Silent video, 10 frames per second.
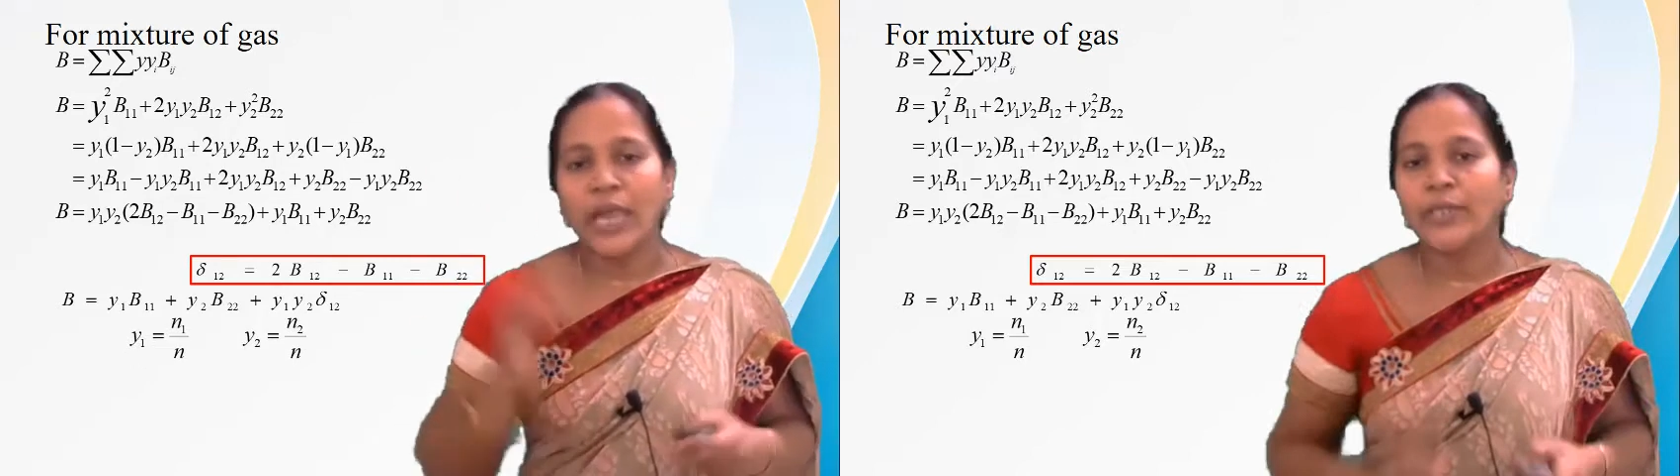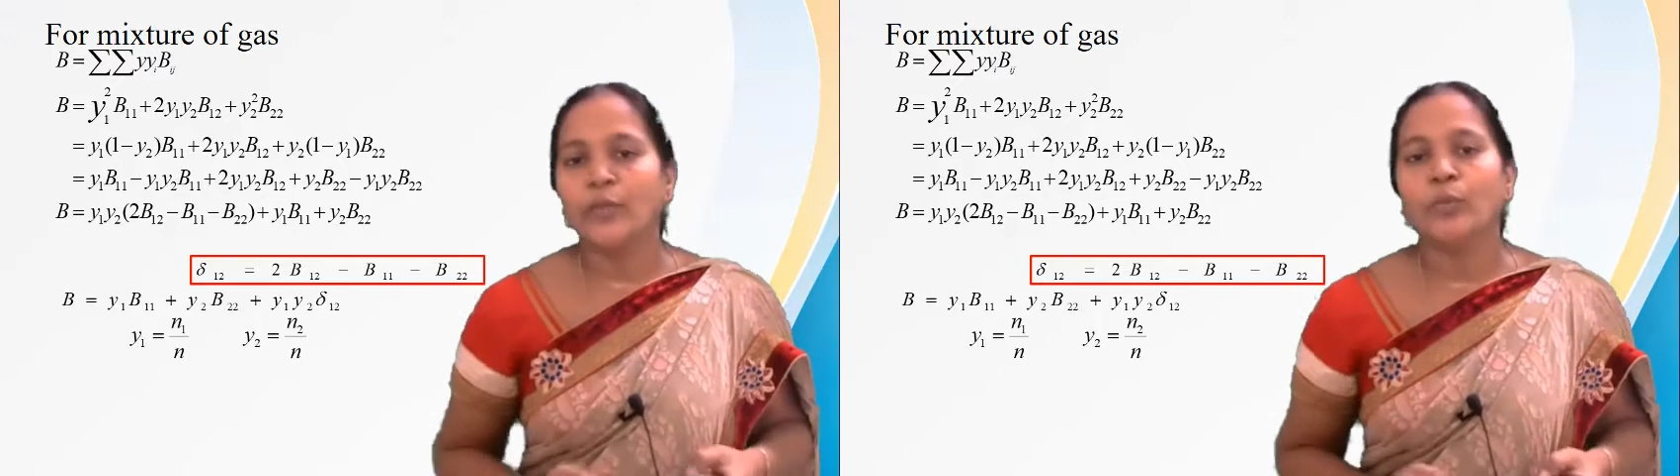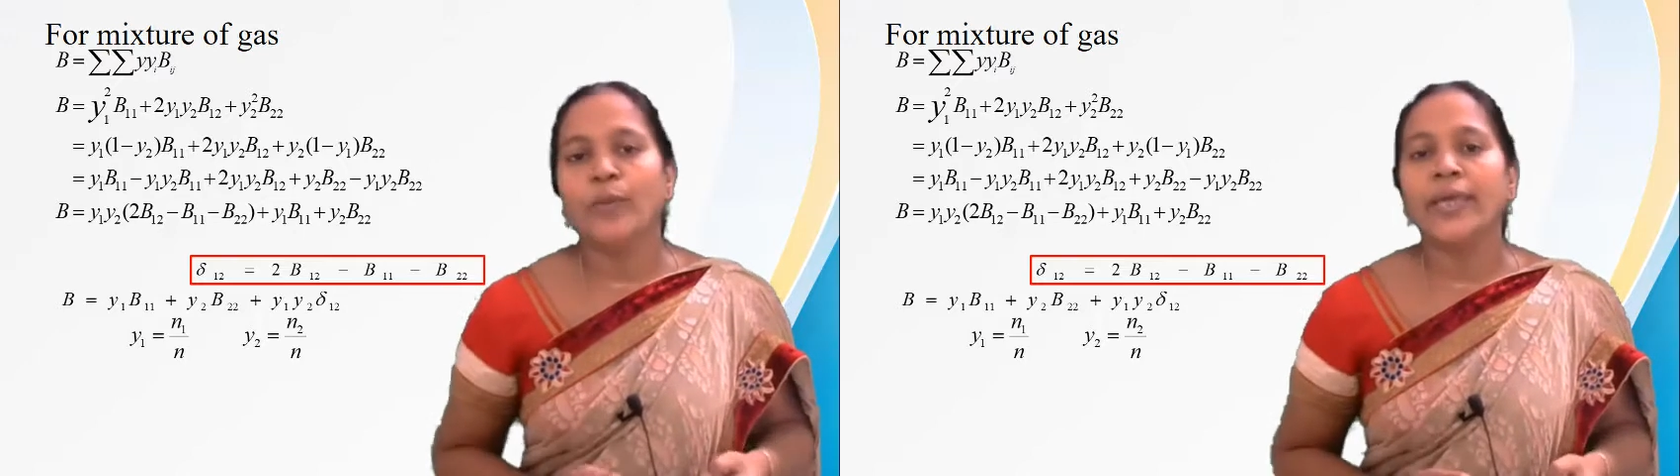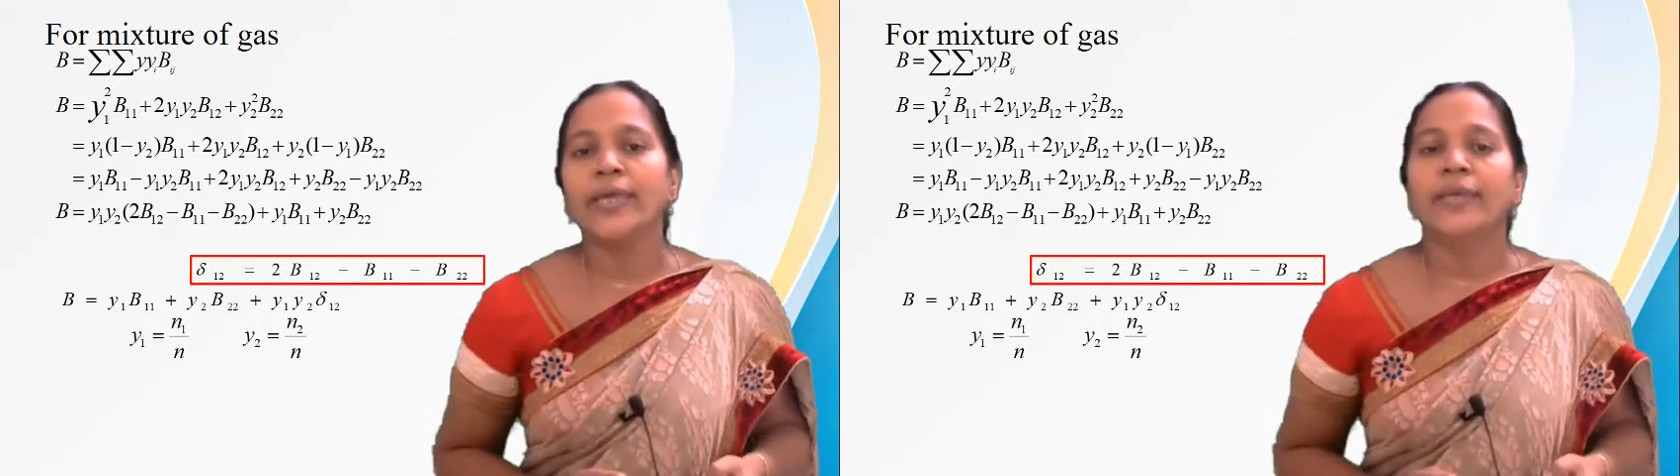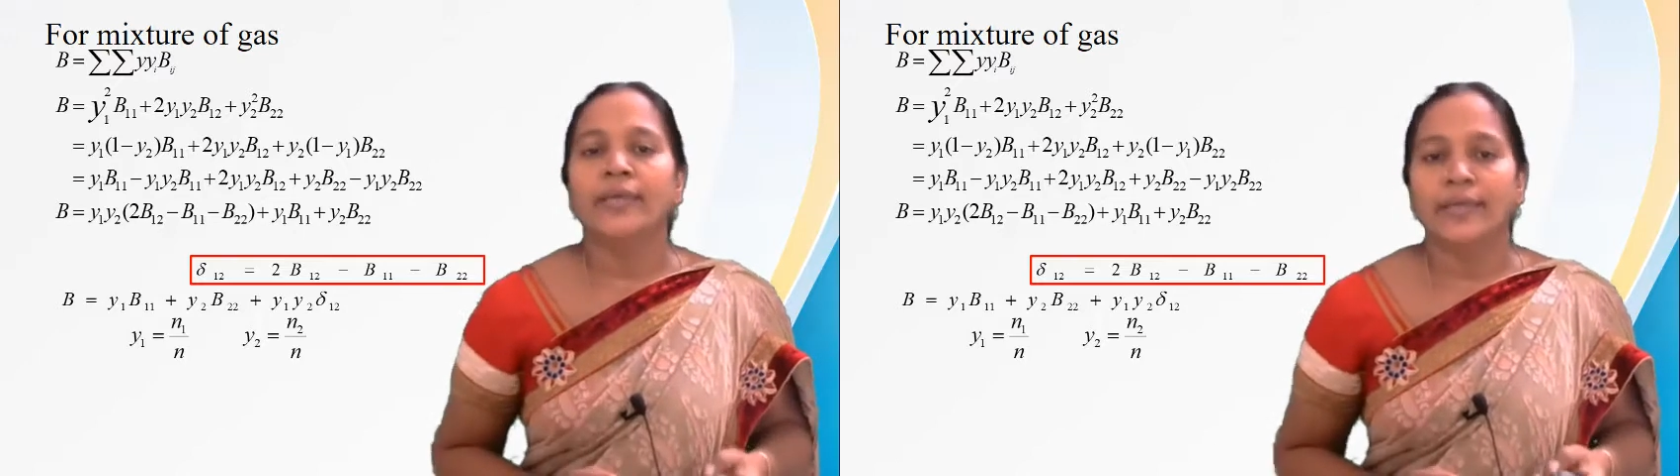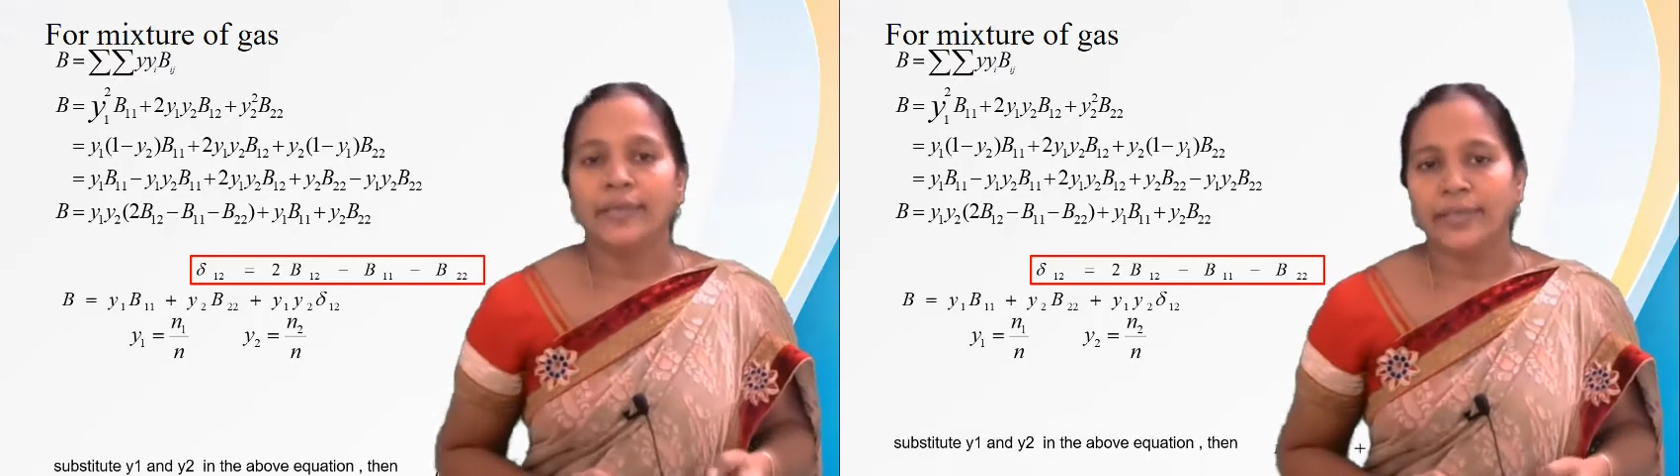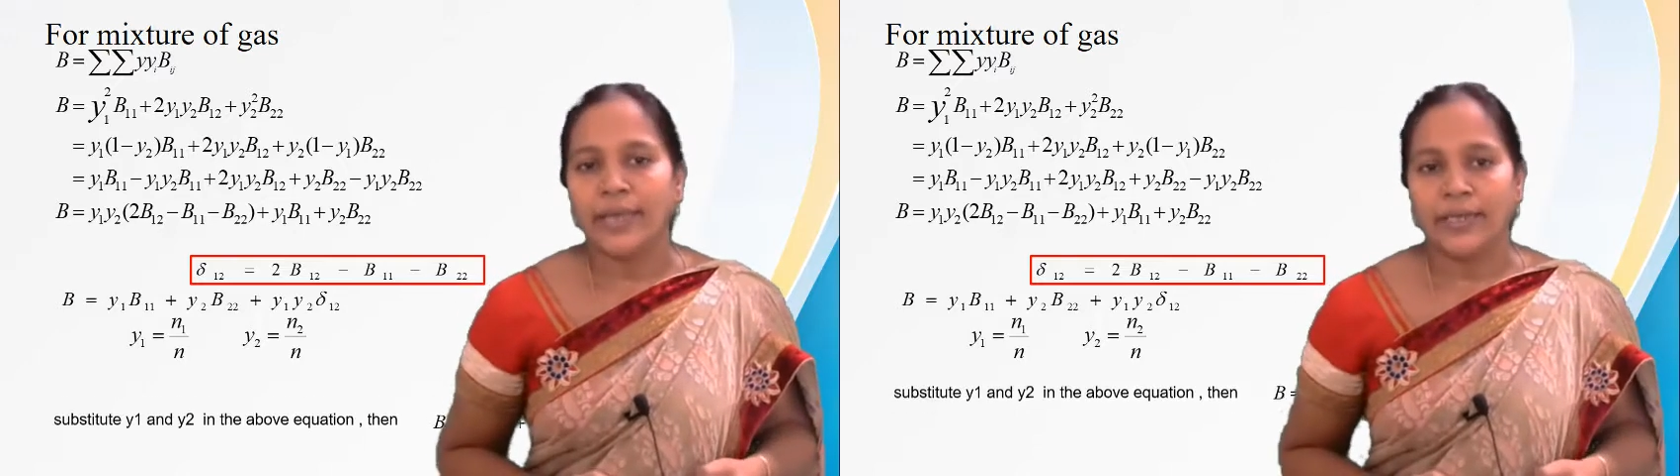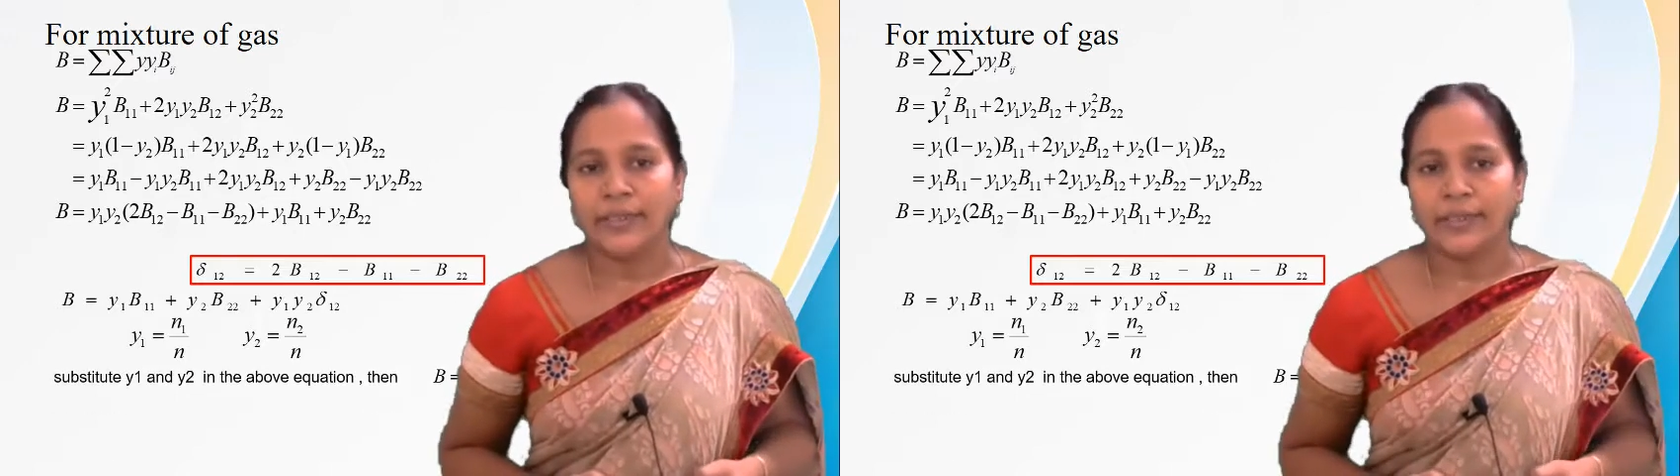N2 by
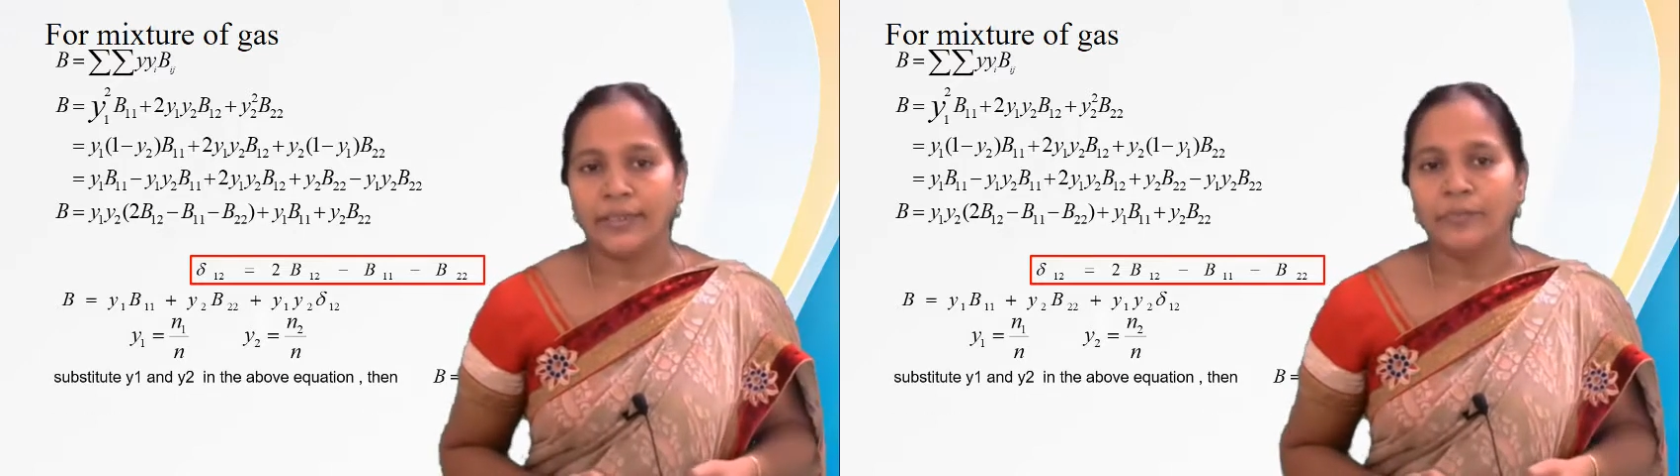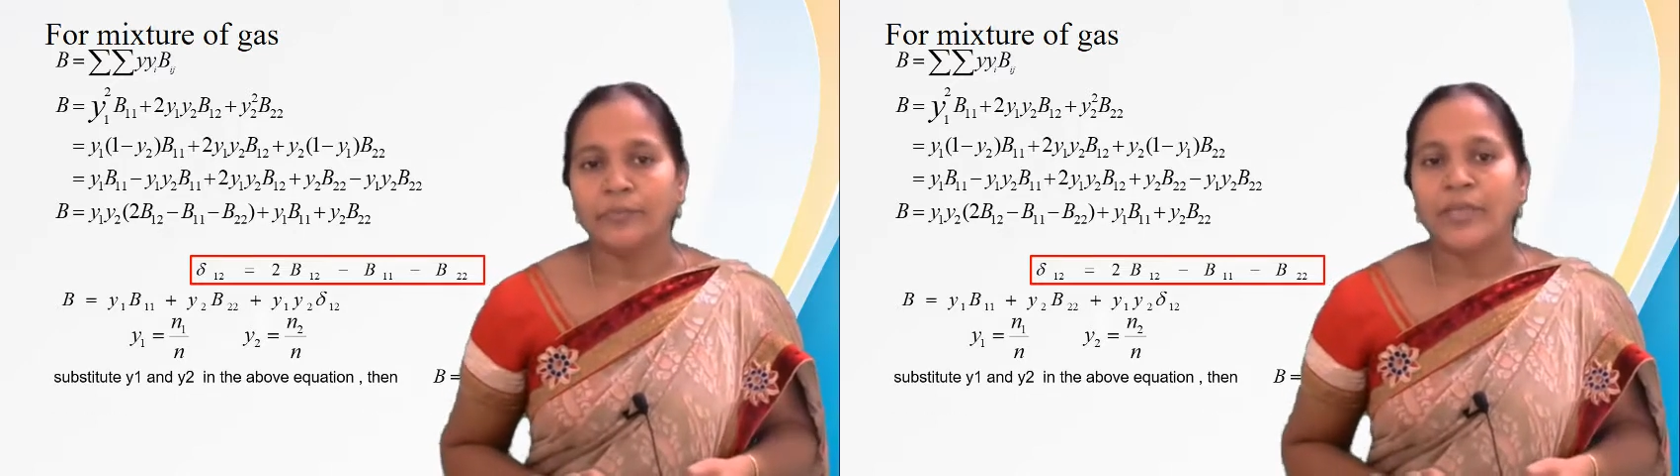N.